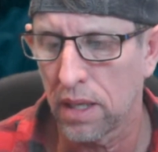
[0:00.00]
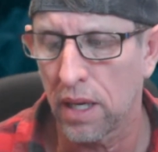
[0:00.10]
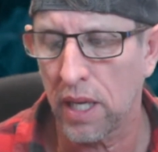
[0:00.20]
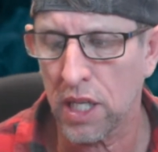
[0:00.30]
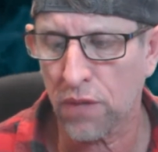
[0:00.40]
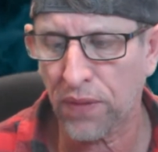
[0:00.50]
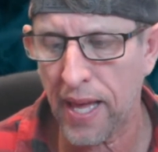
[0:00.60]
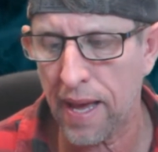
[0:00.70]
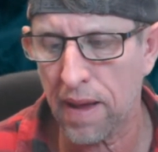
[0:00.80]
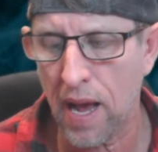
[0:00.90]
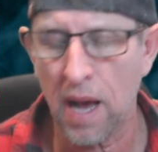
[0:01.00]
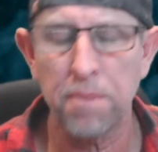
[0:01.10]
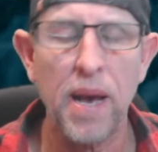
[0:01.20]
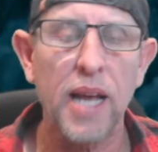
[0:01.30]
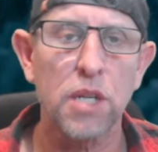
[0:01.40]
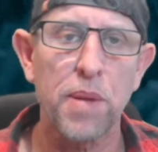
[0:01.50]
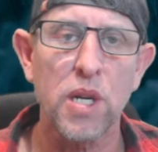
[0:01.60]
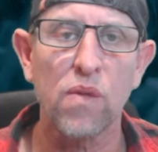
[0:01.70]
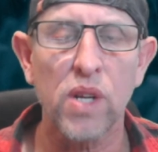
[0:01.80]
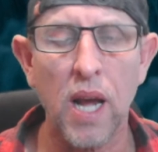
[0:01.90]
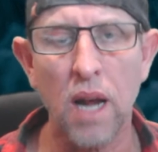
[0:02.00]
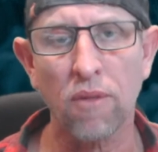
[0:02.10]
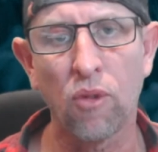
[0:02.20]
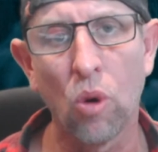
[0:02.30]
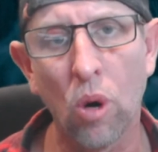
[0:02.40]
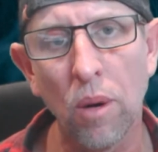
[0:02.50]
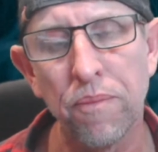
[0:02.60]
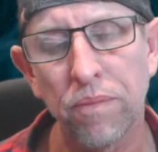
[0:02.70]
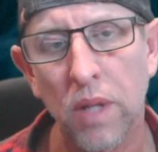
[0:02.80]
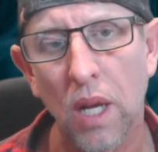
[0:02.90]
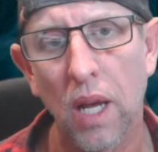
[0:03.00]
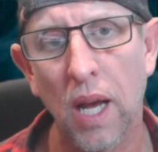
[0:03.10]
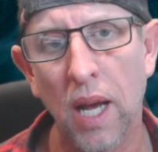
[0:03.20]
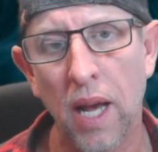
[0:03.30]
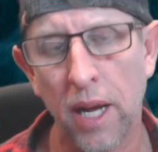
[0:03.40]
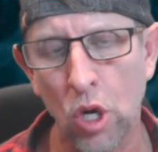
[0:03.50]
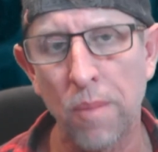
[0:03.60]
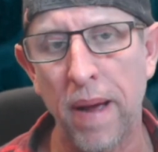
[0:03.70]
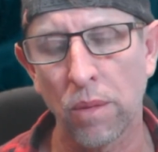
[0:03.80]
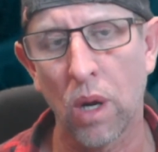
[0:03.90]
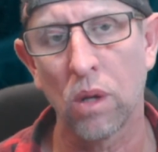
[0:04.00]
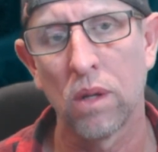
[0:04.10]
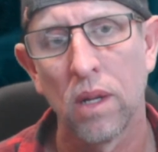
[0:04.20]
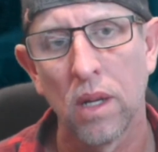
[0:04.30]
It is bad, especially if you're going for a combat role,